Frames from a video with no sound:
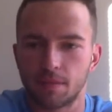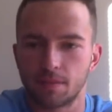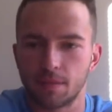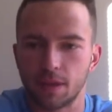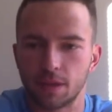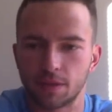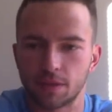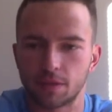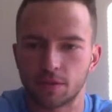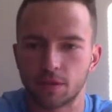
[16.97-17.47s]

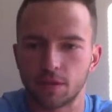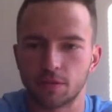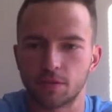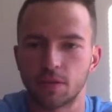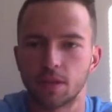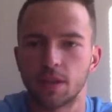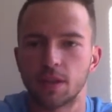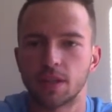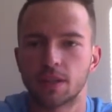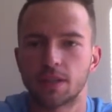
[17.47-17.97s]
is
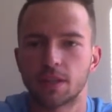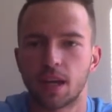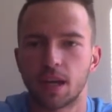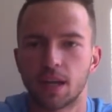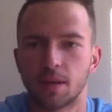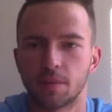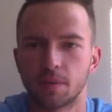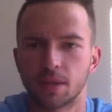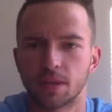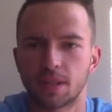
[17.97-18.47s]
really
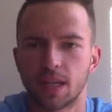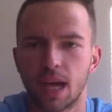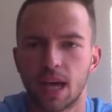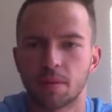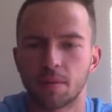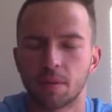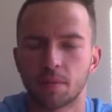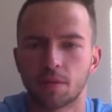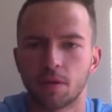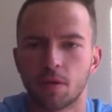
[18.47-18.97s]
exciting. But the
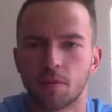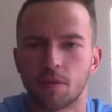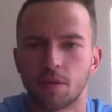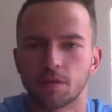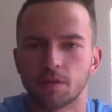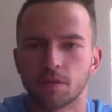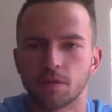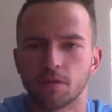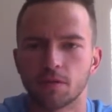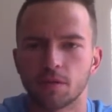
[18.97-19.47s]
tablet promo
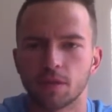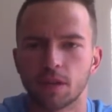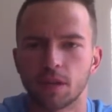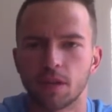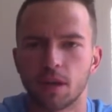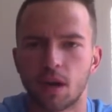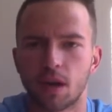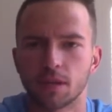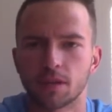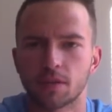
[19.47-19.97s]
is a really
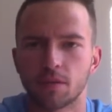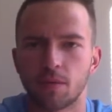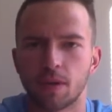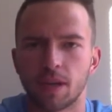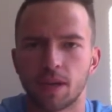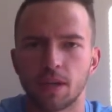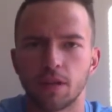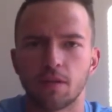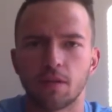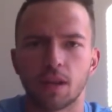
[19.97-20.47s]
awesome
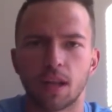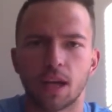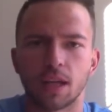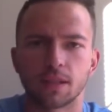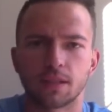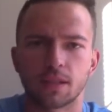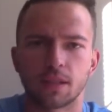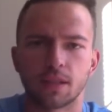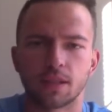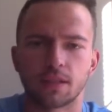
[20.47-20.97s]
way to
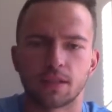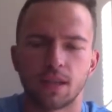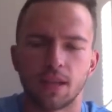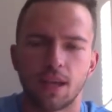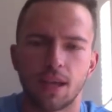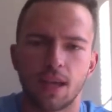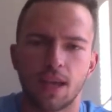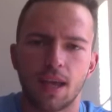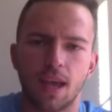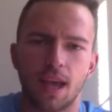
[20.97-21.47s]
utilize this.
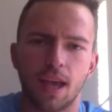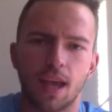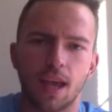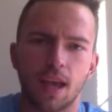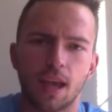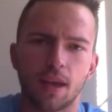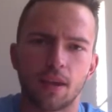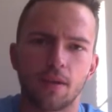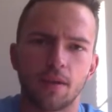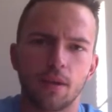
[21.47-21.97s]

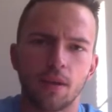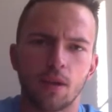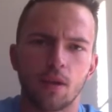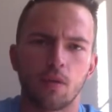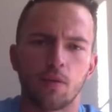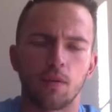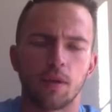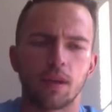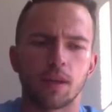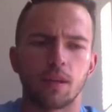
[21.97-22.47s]
And
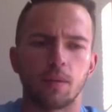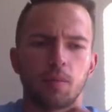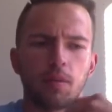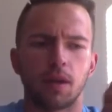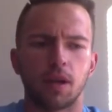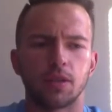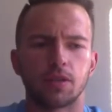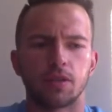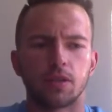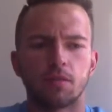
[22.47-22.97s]
we had the
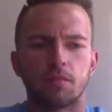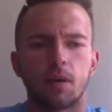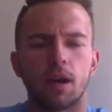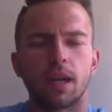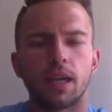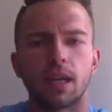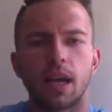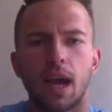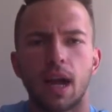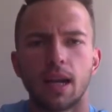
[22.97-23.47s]
pleasure,
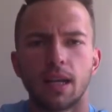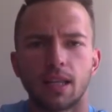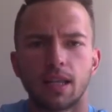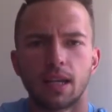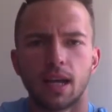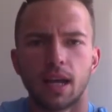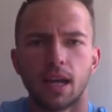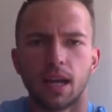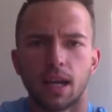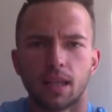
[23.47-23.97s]
Mike, Heidi, and
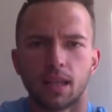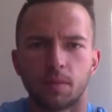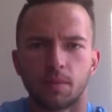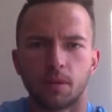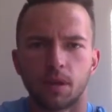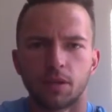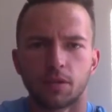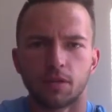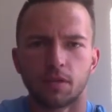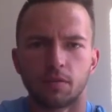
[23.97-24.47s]
I had the
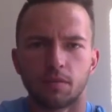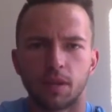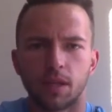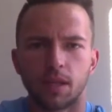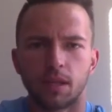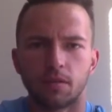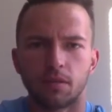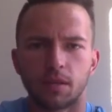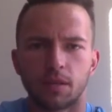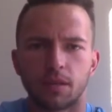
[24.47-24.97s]
pleasure of
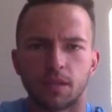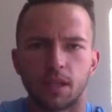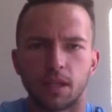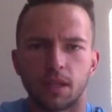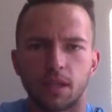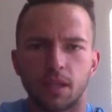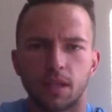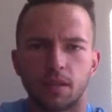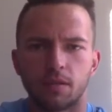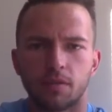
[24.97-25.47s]
meeting with
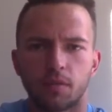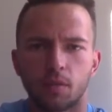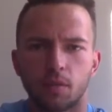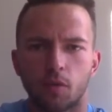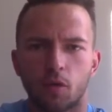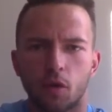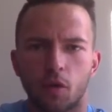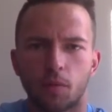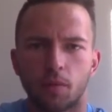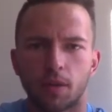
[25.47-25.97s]
Cindy from
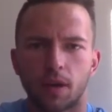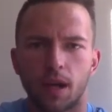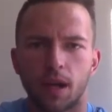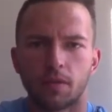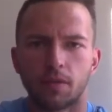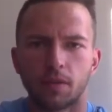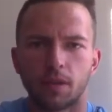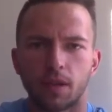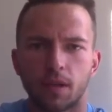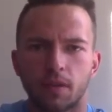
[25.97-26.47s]
corporate
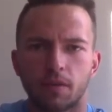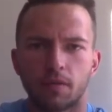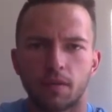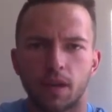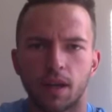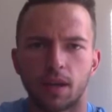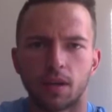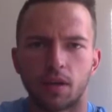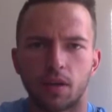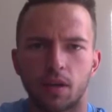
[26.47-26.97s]
after the
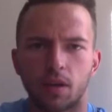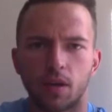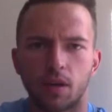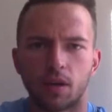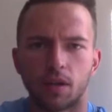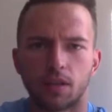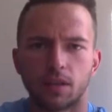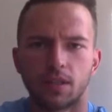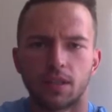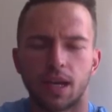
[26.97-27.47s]
event
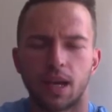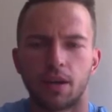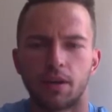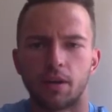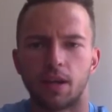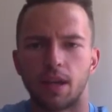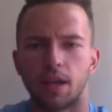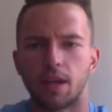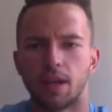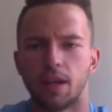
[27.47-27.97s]
on
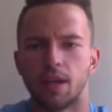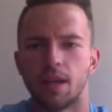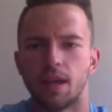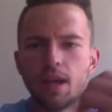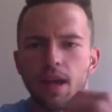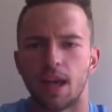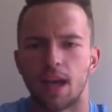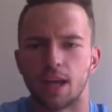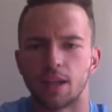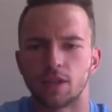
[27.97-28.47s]
Saturday.
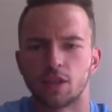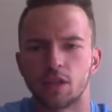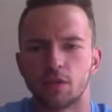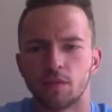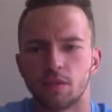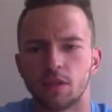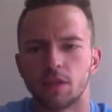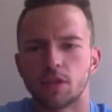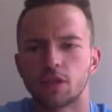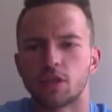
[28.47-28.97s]
And she
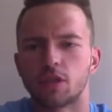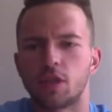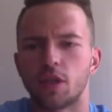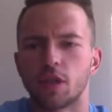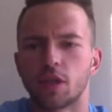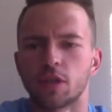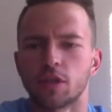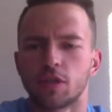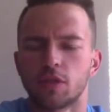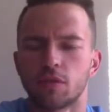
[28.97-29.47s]
really just
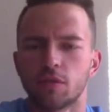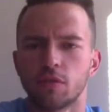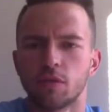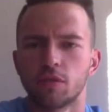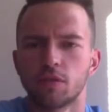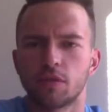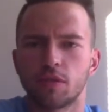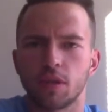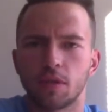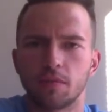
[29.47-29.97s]
took us
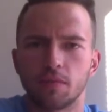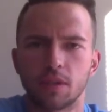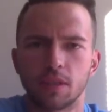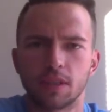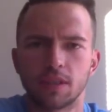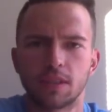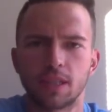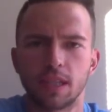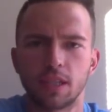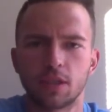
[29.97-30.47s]
through some
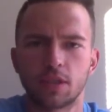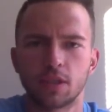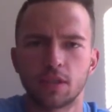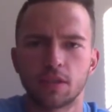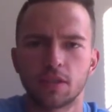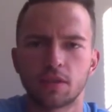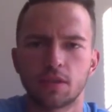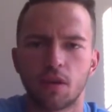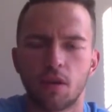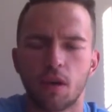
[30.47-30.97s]

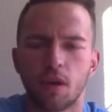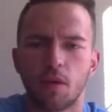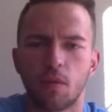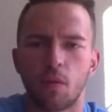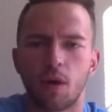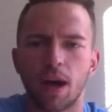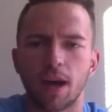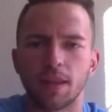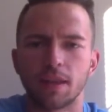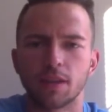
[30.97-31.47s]
distinctions on
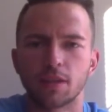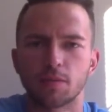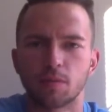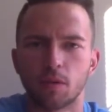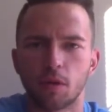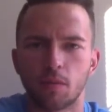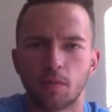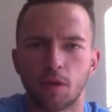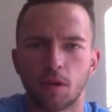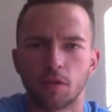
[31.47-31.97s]
why this
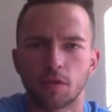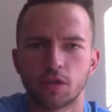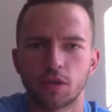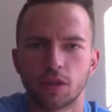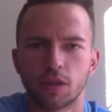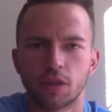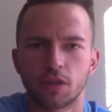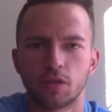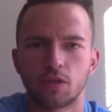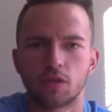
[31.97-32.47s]

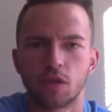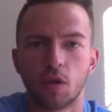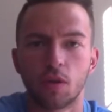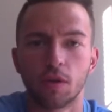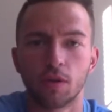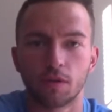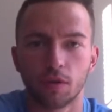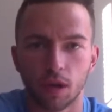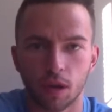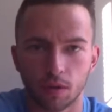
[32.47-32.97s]
promotion is so
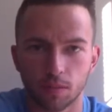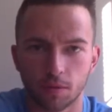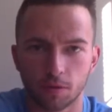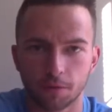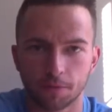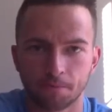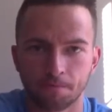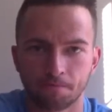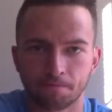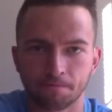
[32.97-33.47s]

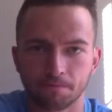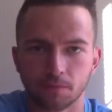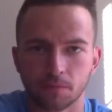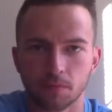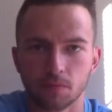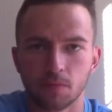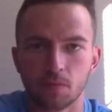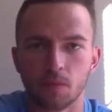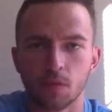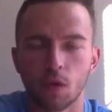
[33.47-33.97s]
incredible,
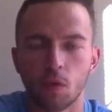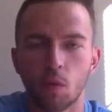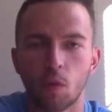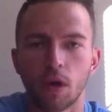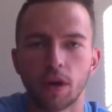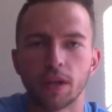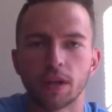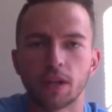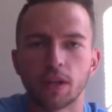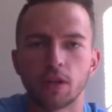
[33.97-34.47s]

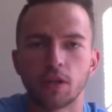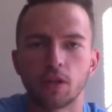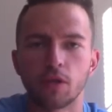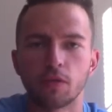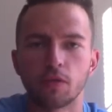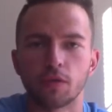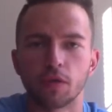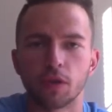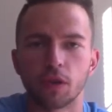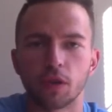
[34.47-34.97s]
what it can
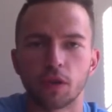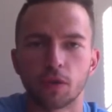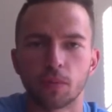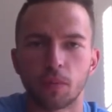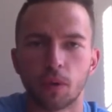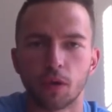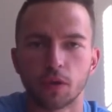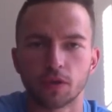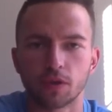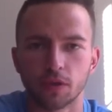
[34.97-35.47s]
do for your
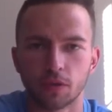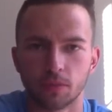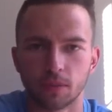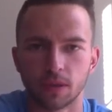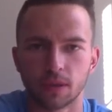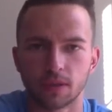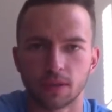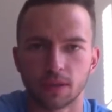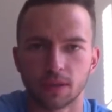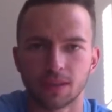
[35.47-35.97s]
personal
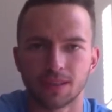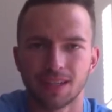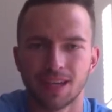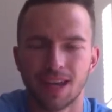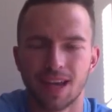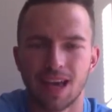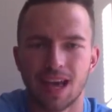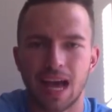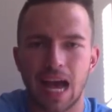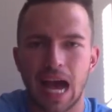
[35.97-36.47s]
business,
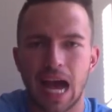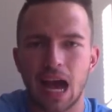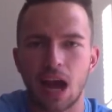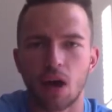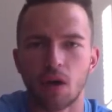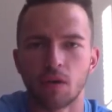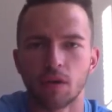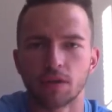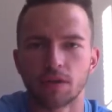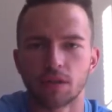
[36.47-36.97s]

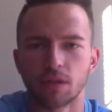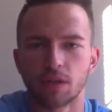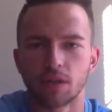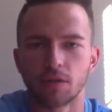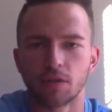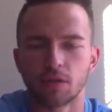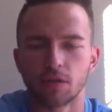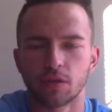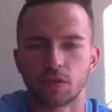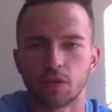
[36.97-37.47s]
how it's
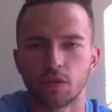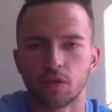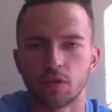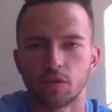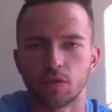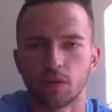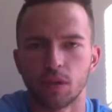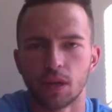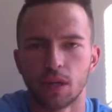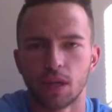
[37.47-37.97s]
going
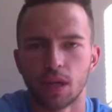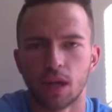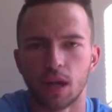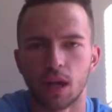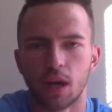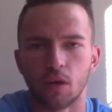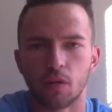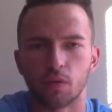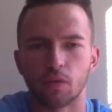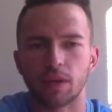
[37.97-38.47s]
to
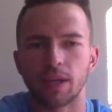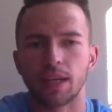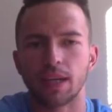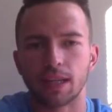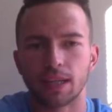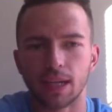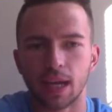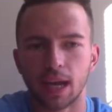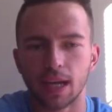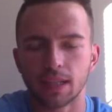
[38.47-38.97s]

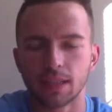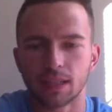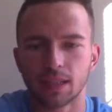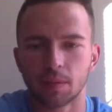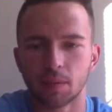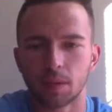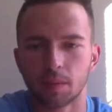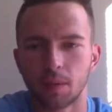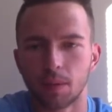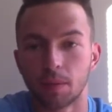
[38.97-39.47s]
reignite
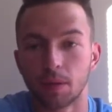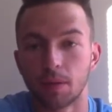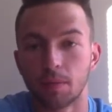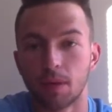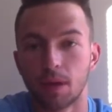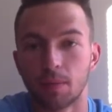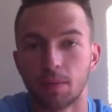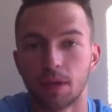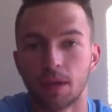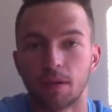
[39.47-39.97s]
some of the people that
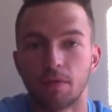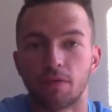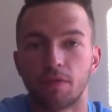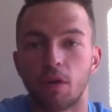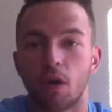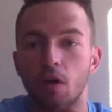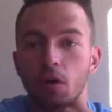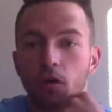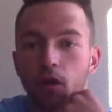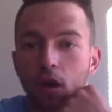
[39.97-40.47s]
maybe have
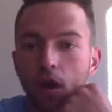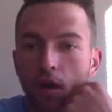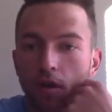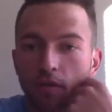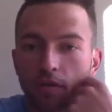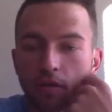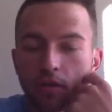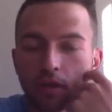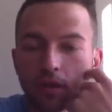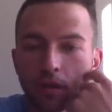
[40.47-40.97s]
fallen
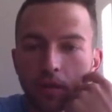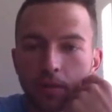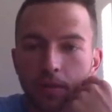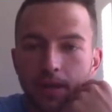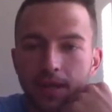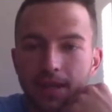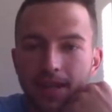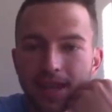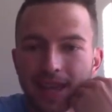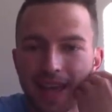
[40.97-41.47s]
off for a little
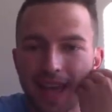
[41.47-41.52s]
bit,